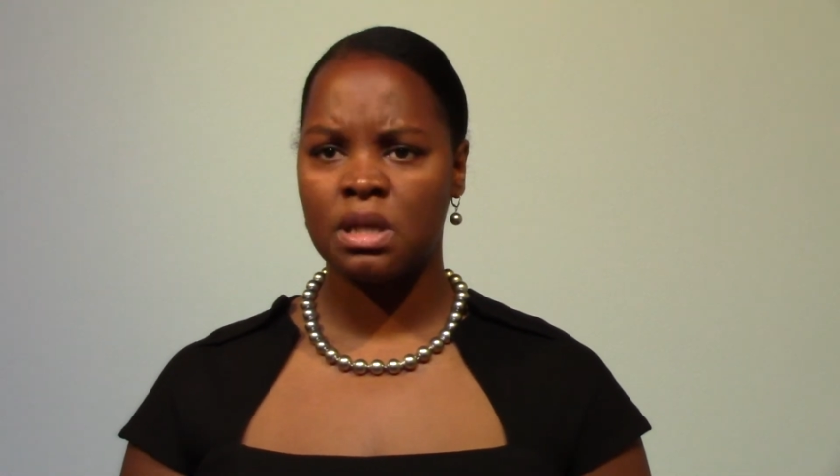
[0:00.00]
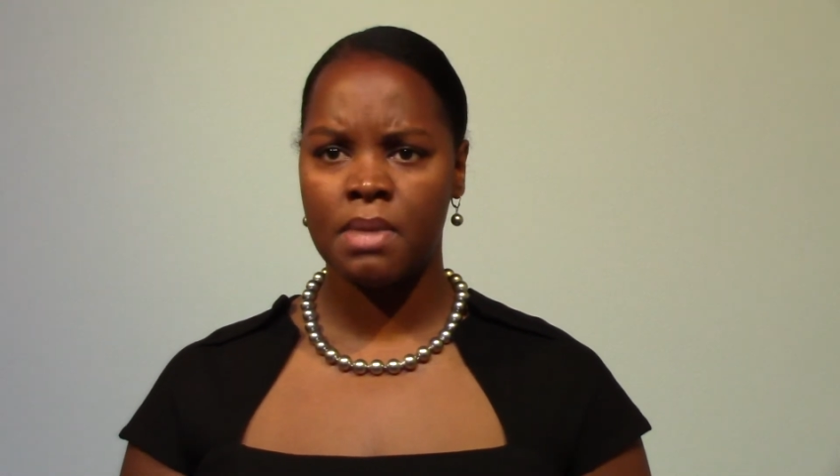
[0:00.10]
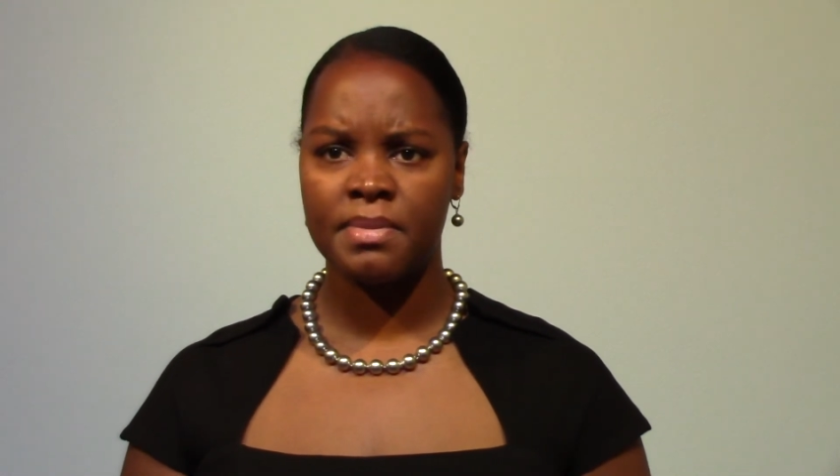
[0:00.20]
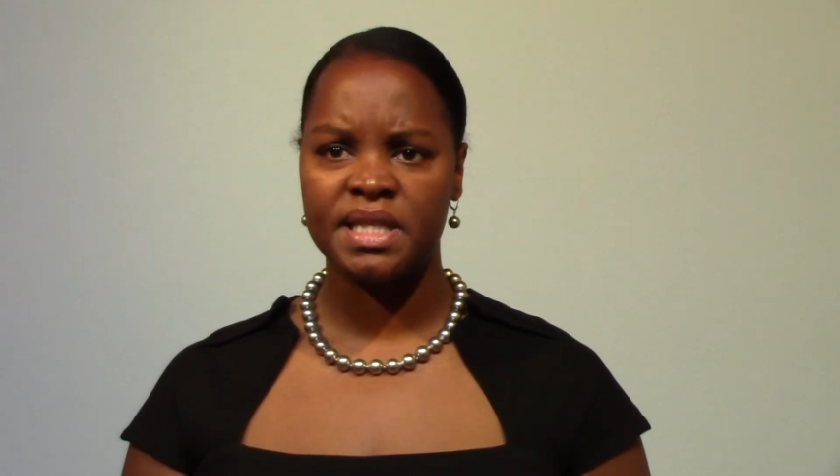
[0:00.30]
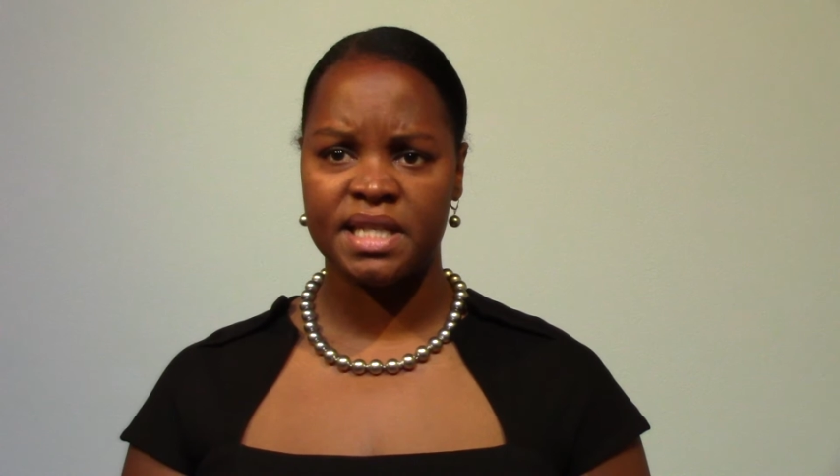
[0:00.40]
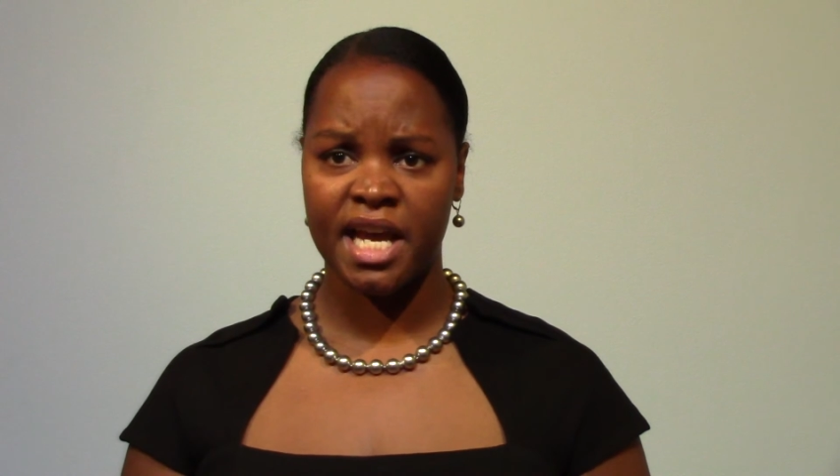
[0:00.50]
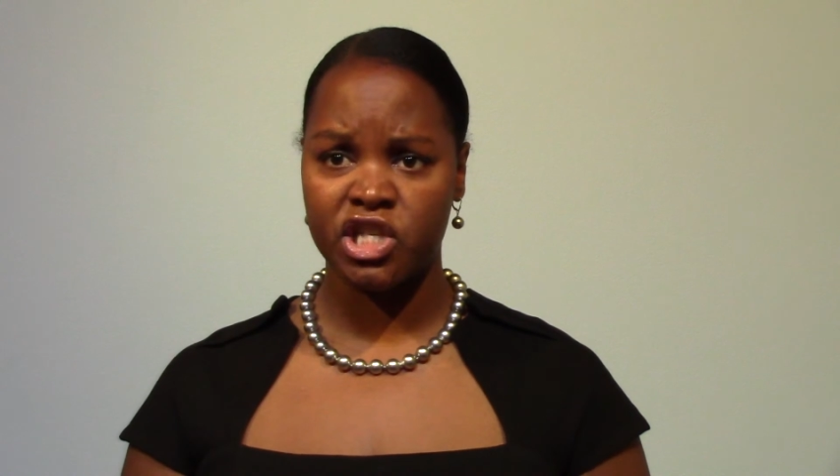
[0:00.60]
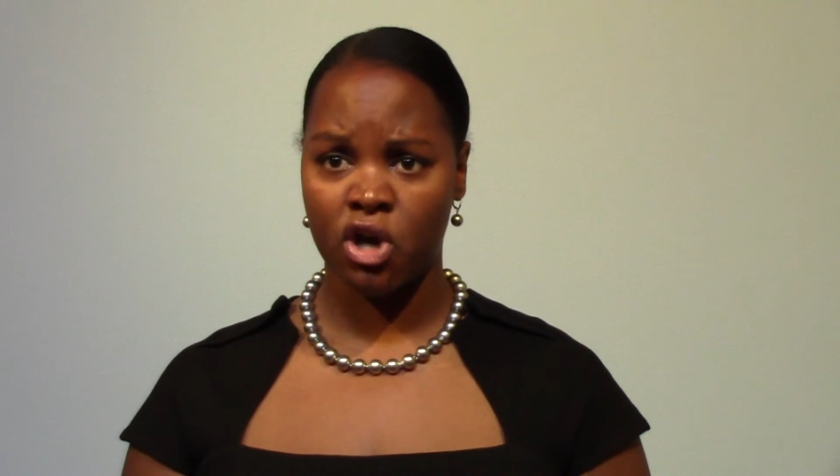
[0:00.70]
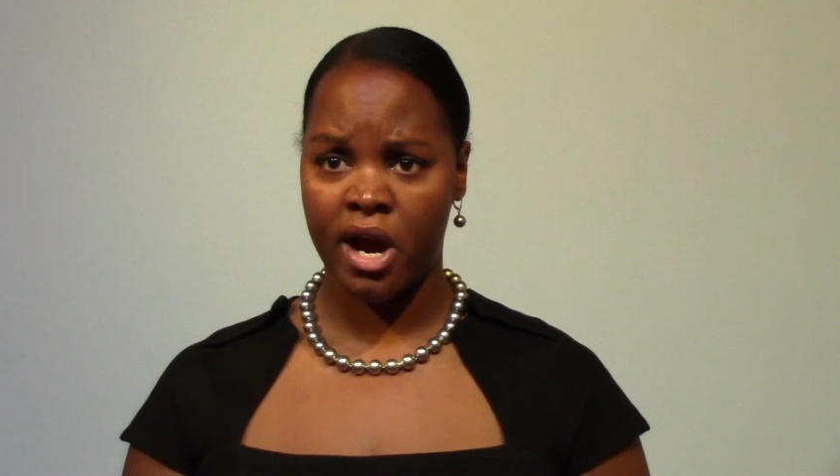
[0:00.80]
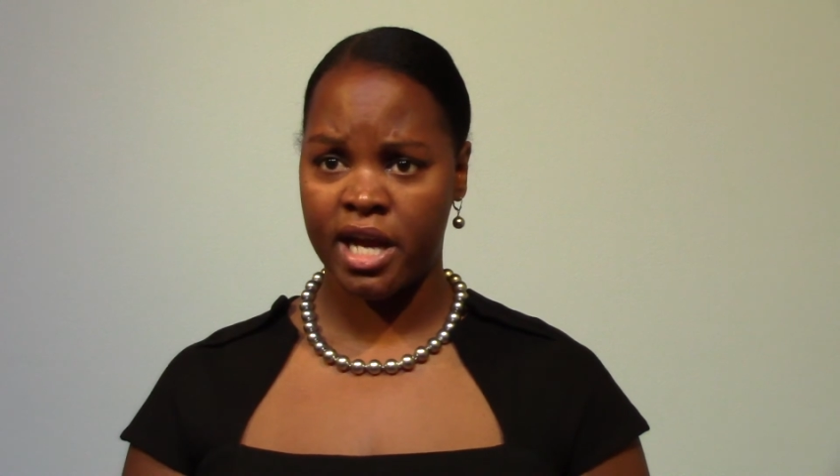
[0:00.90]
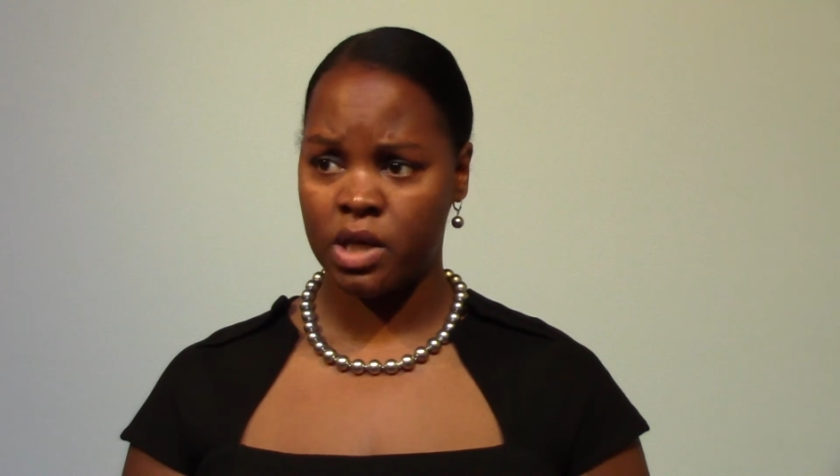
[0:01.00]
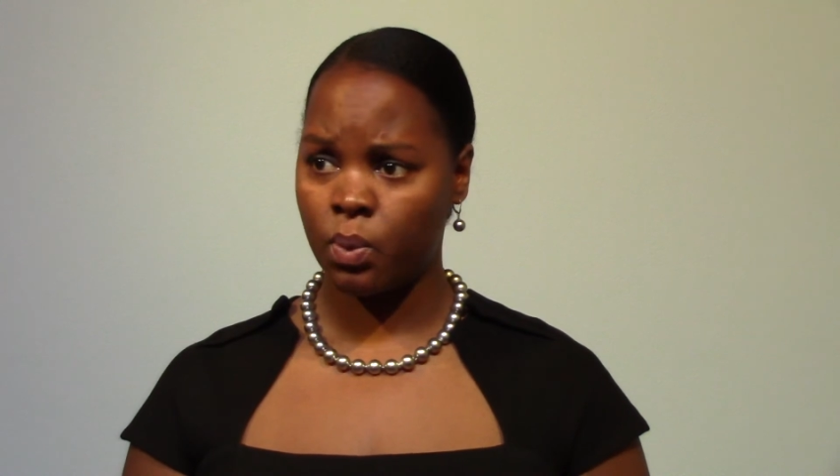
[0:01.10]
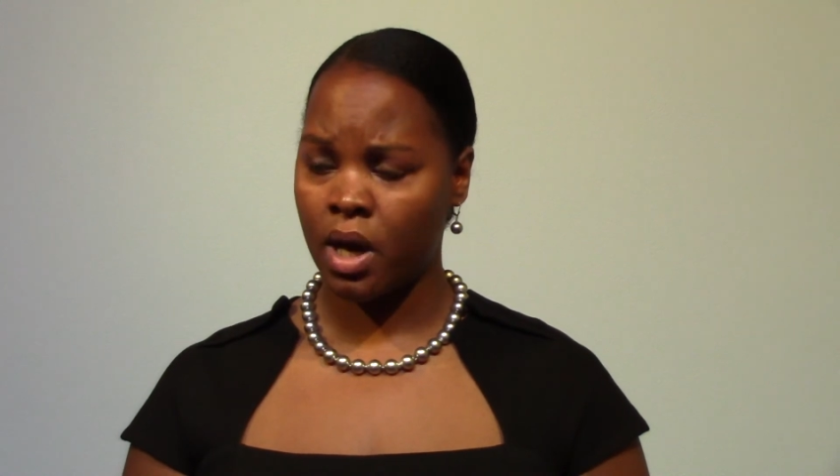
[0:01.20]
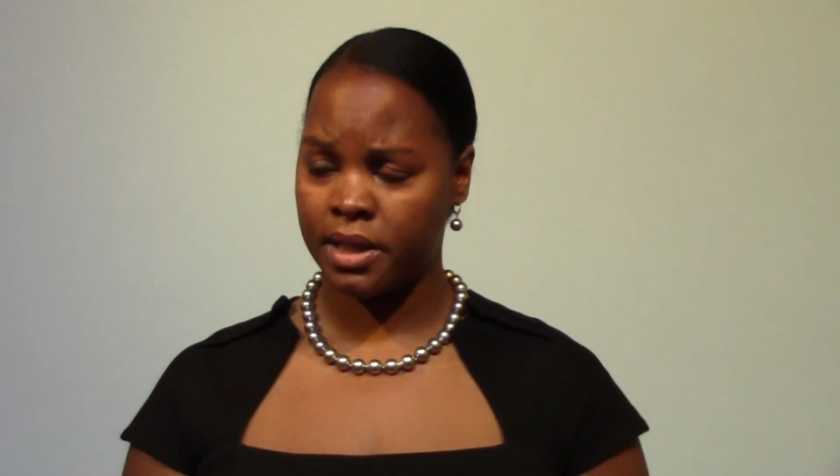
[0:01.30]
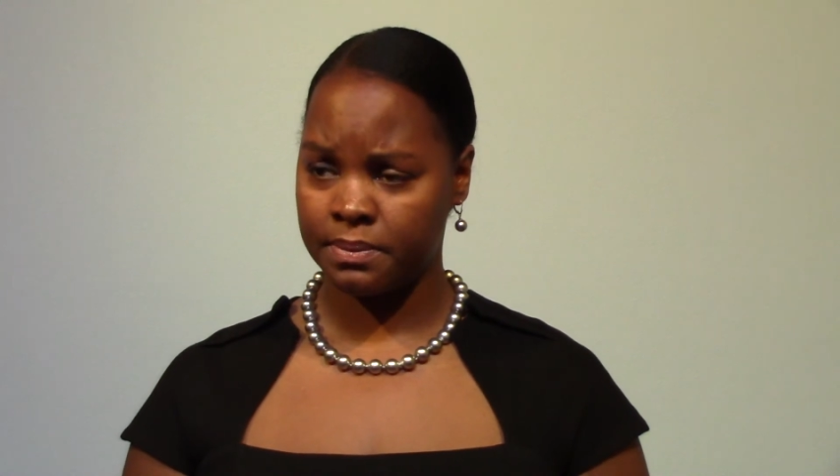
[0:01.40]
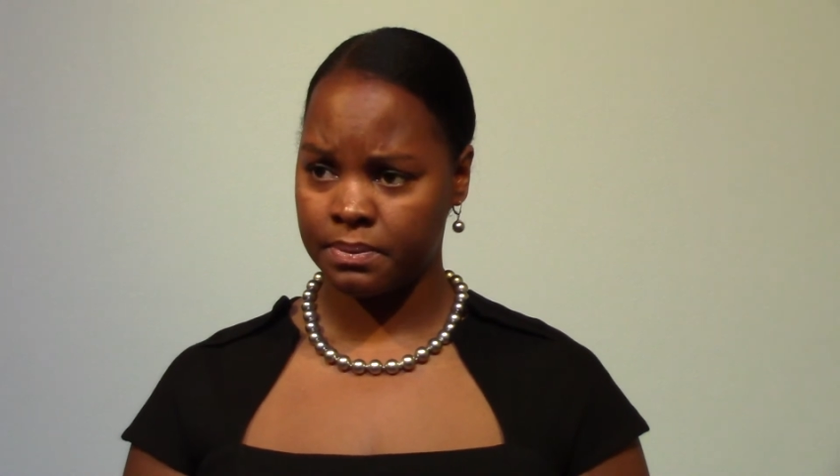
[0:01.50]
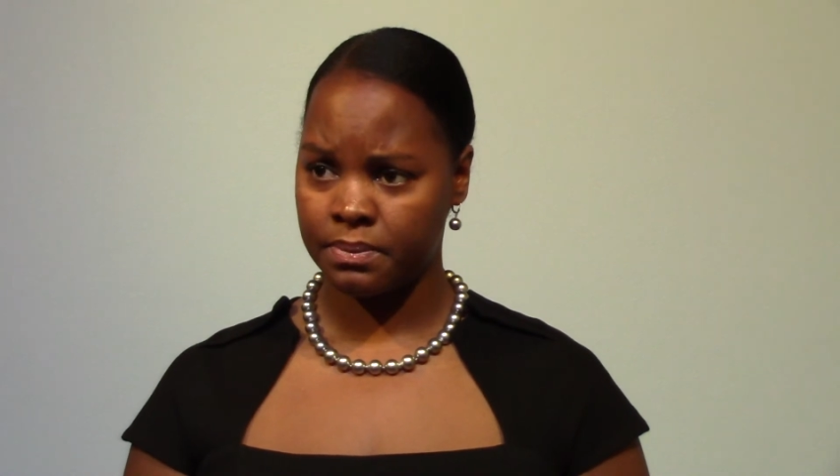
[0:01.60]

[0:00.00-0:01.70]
amendments in H.R. 81,